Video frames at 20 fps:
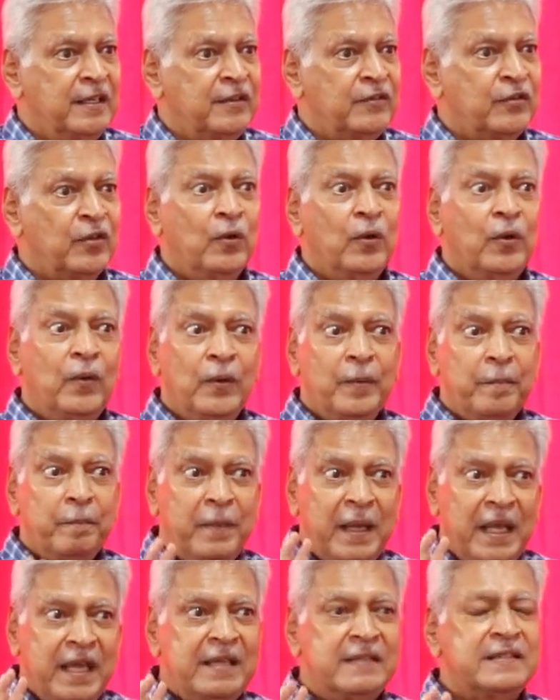So
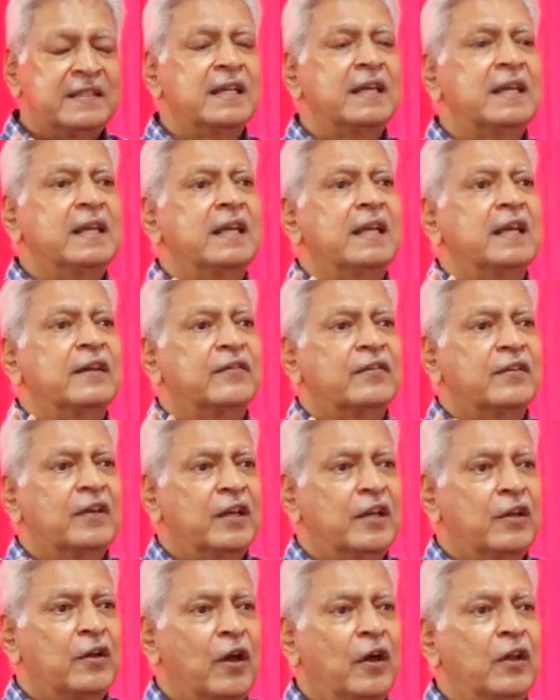basically a
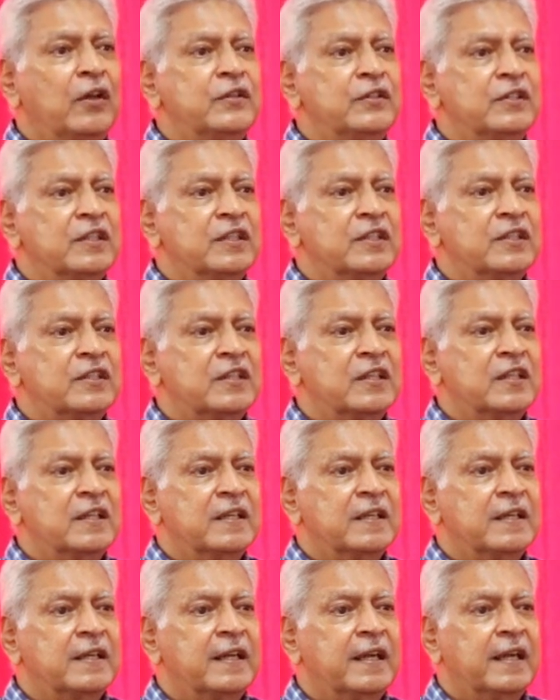psychologist
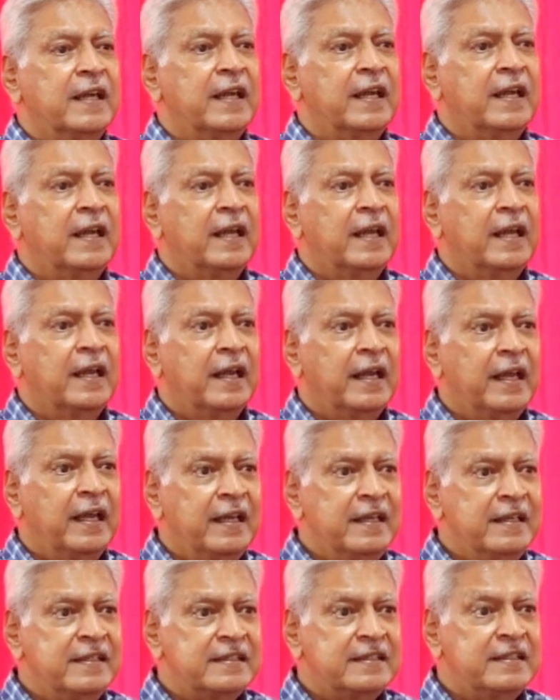
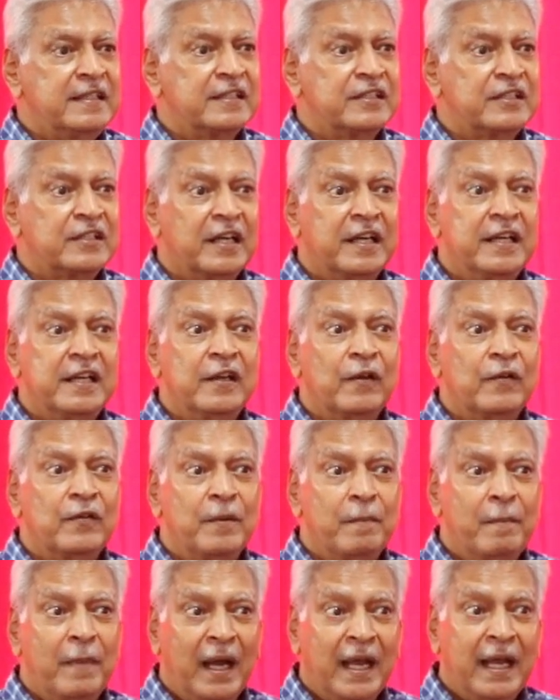is the study of
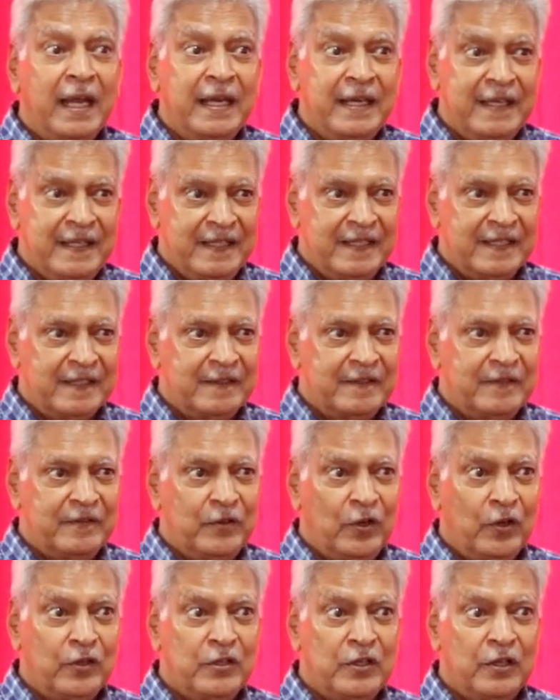the mind,
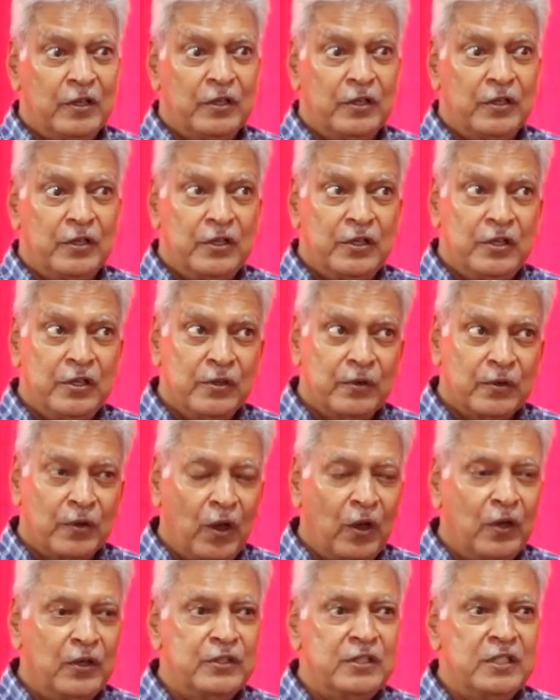not
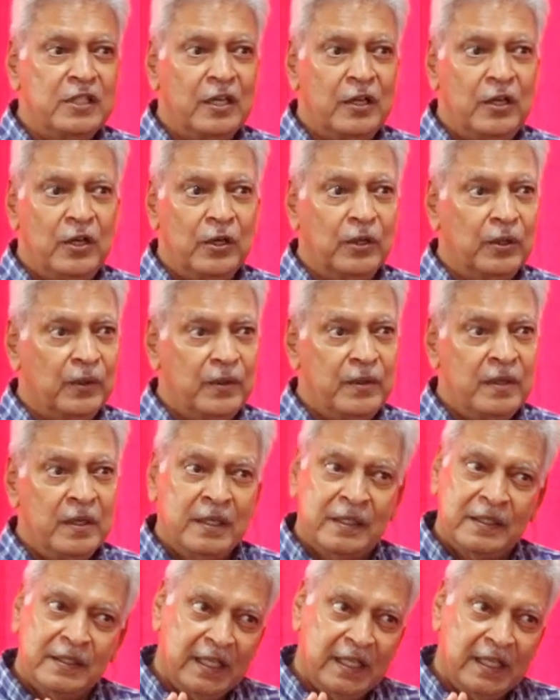neurology alone.